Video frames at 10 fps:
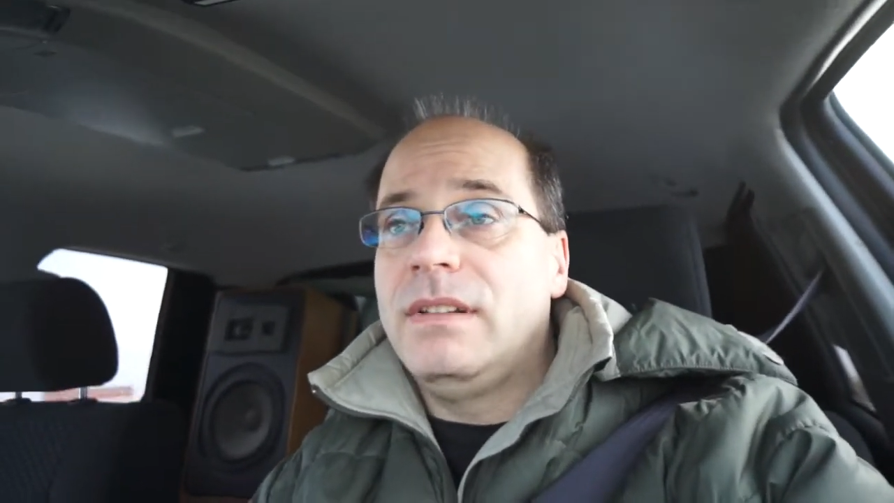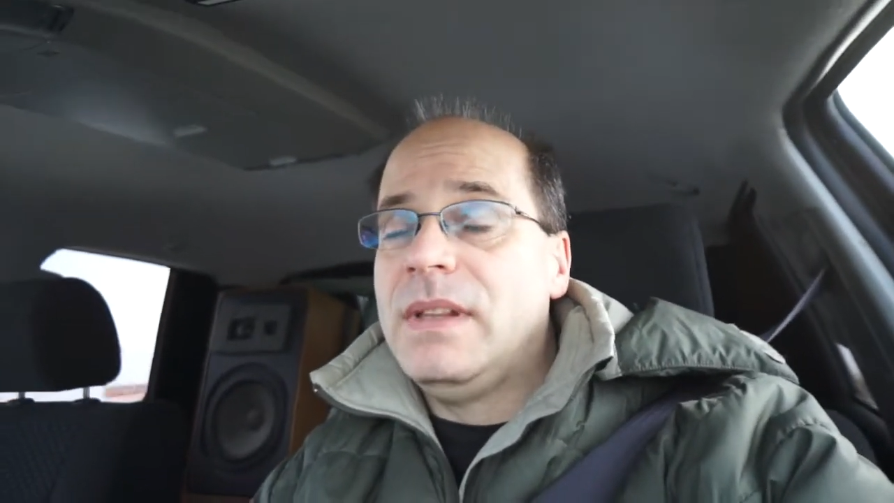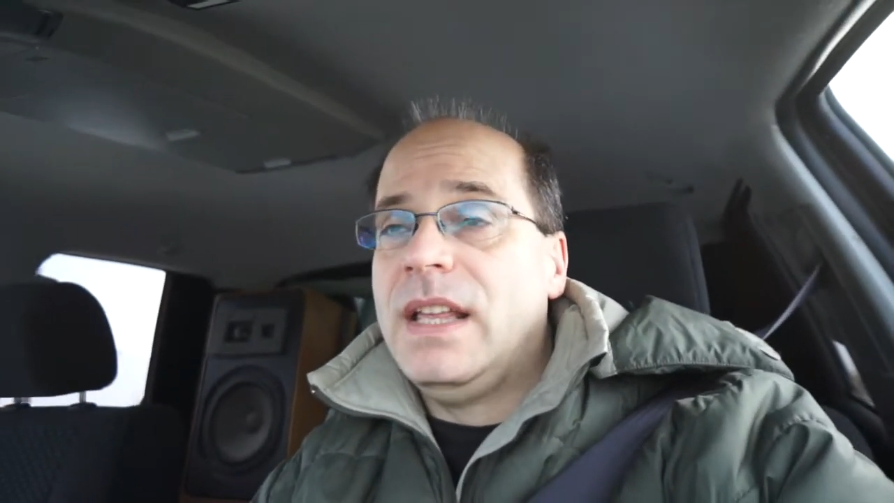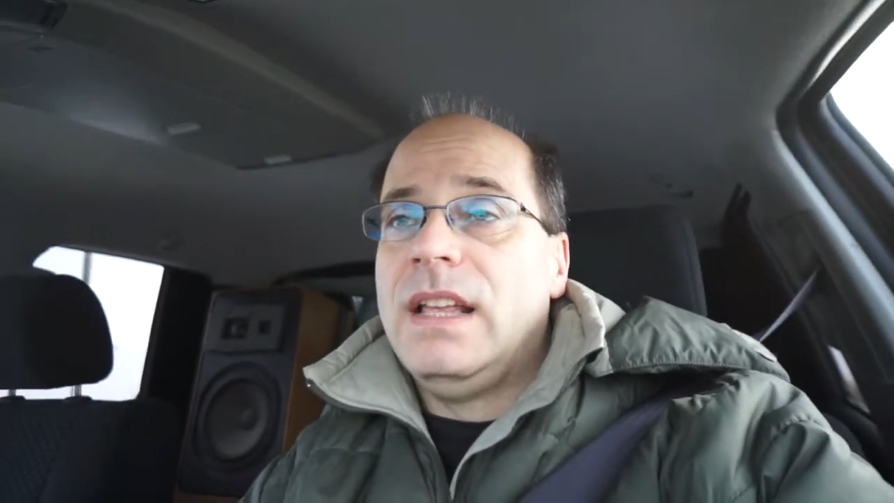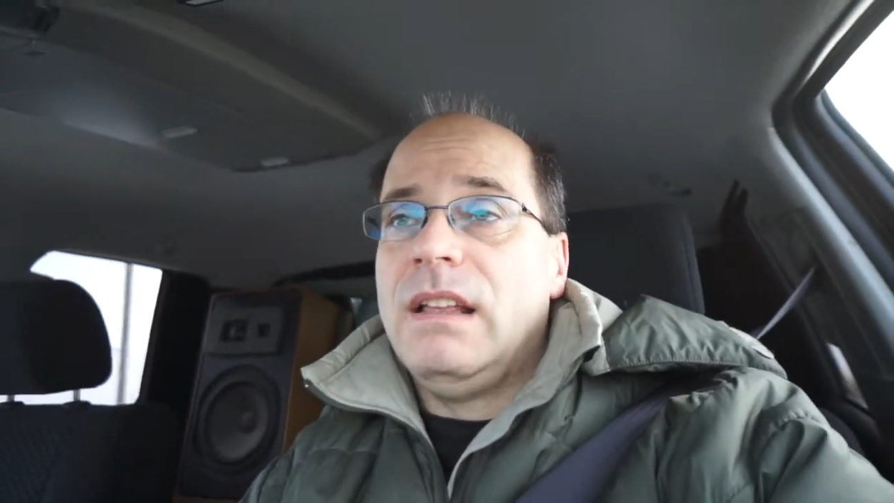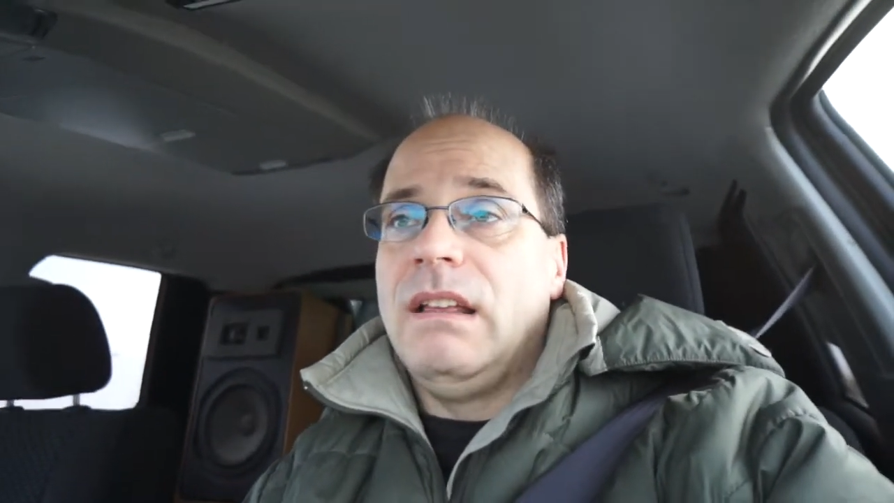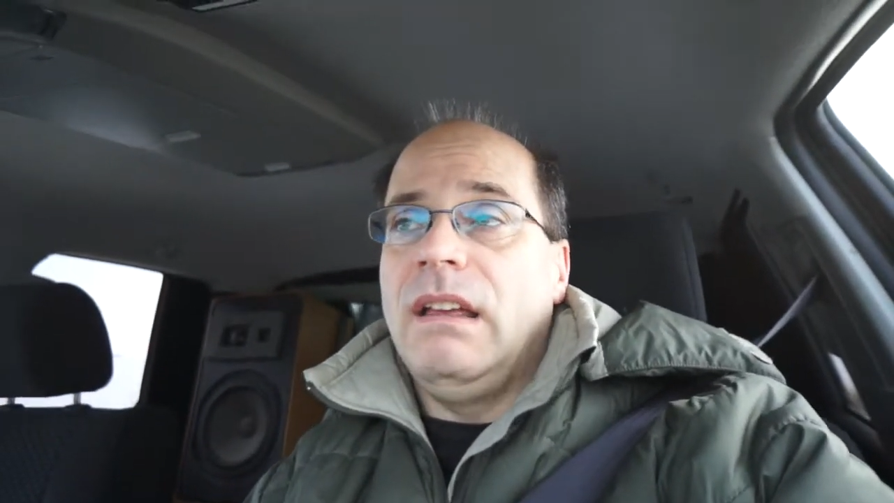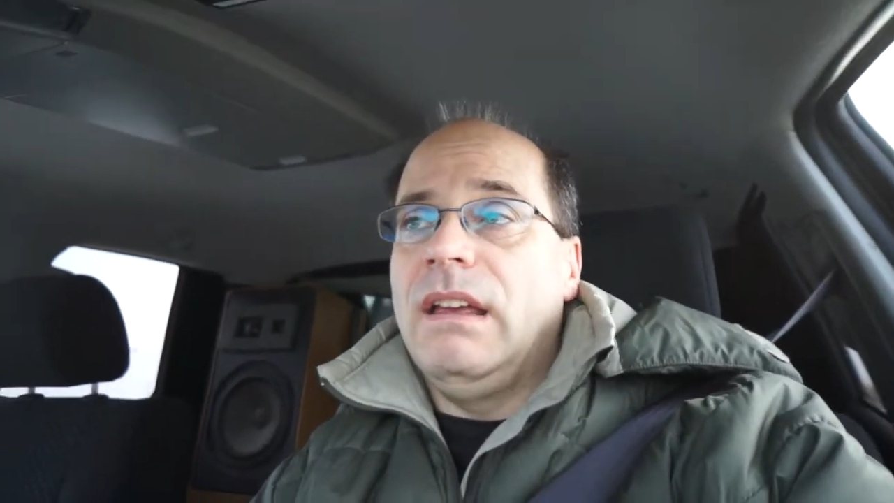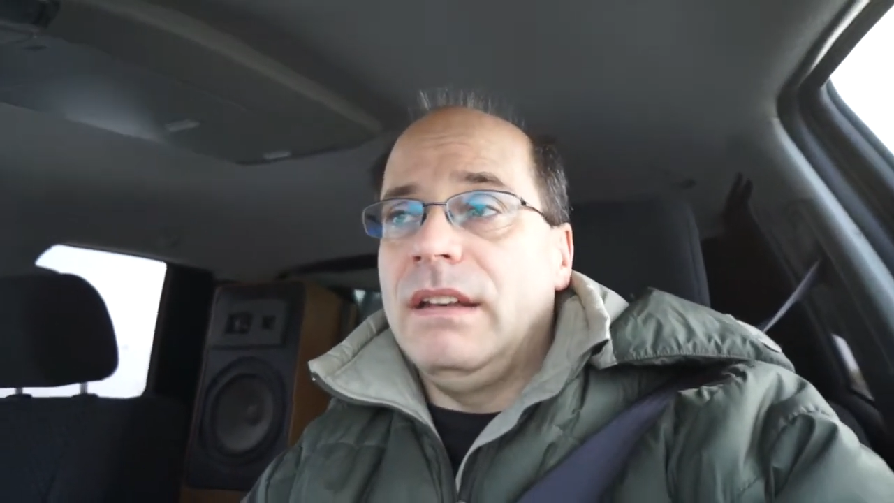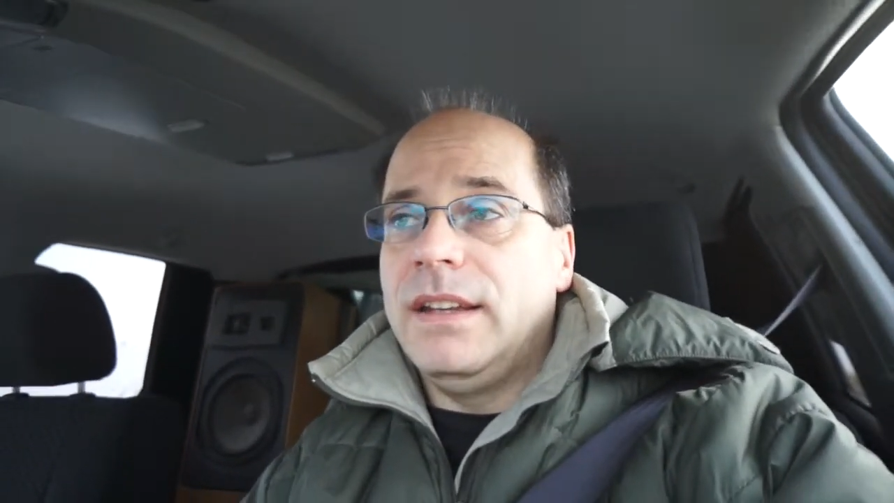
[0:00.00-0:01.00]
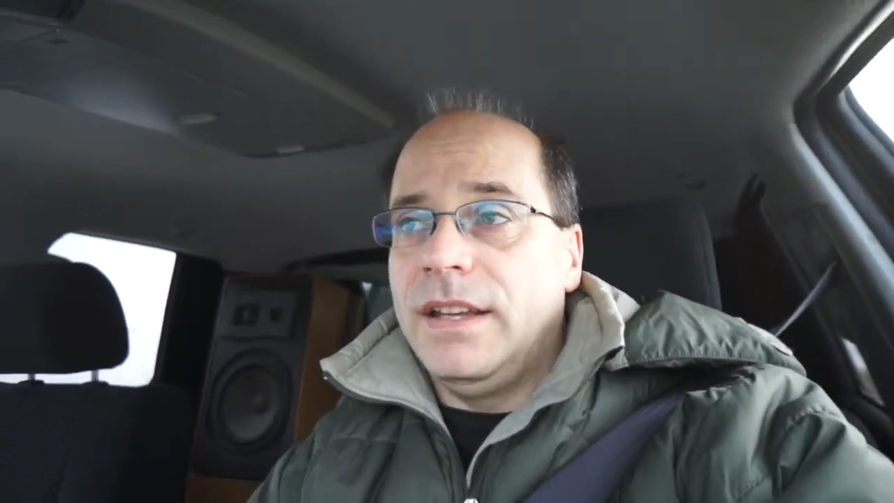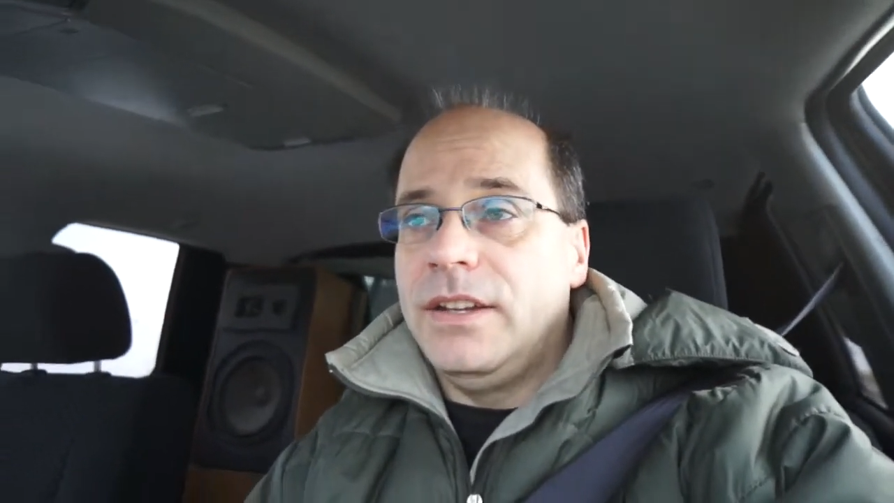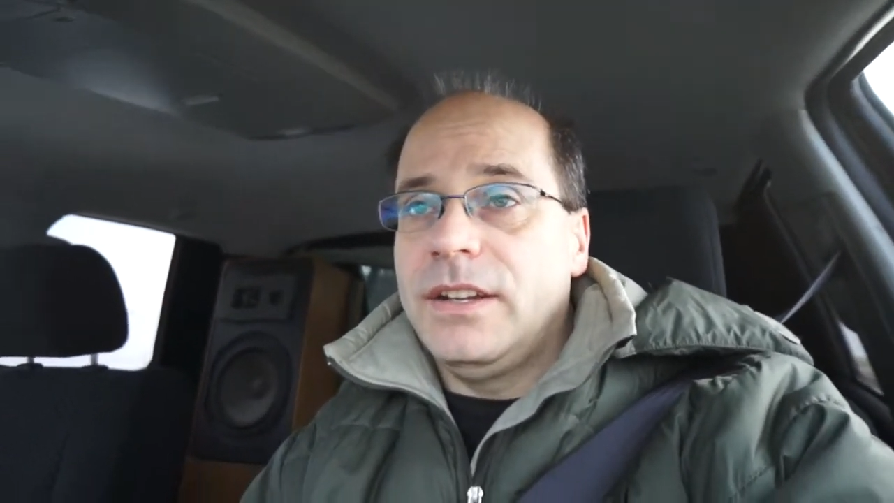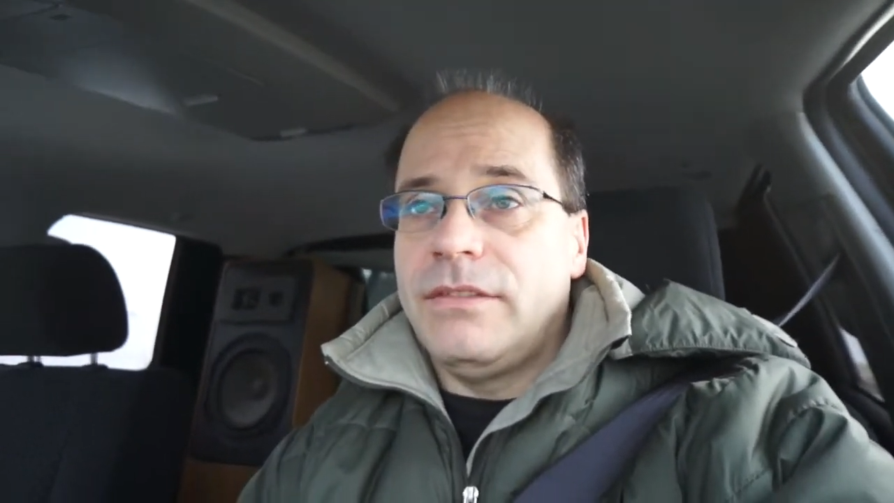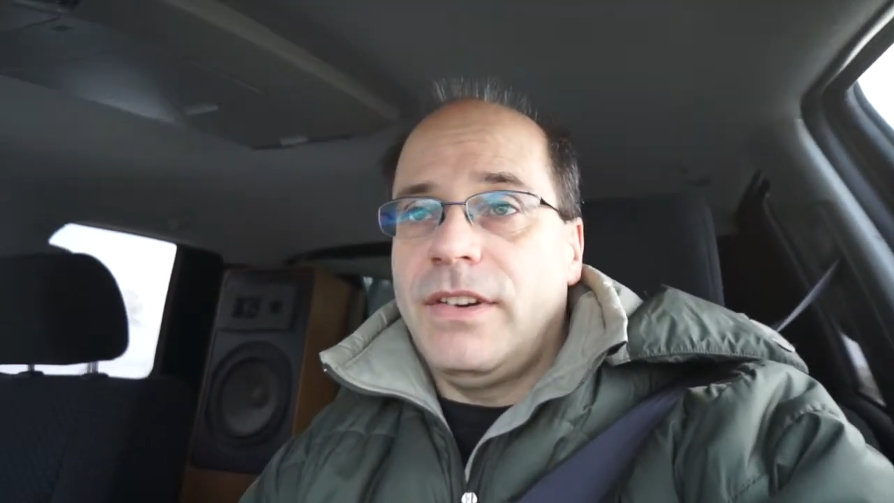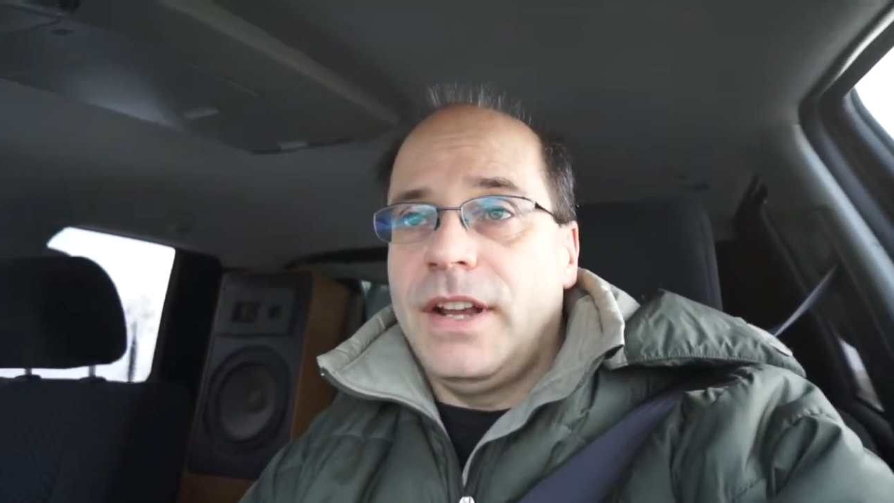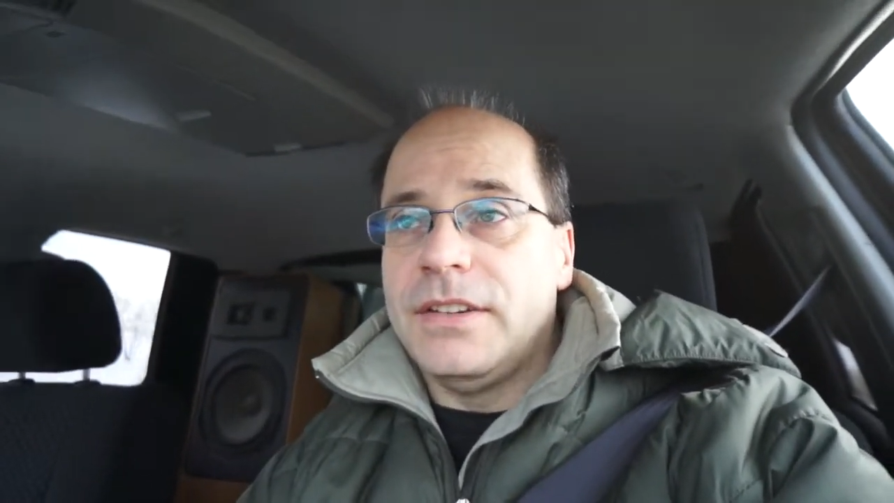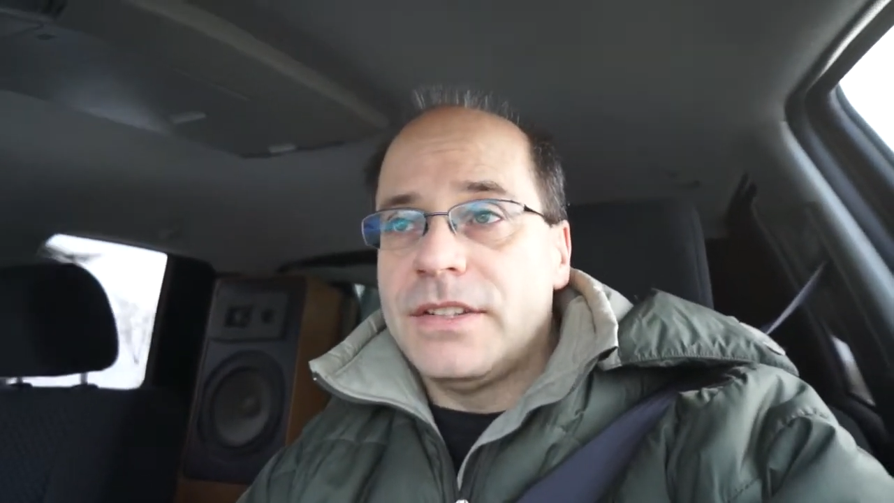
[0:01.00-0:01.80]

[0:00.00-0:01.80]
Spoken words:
and you're going to find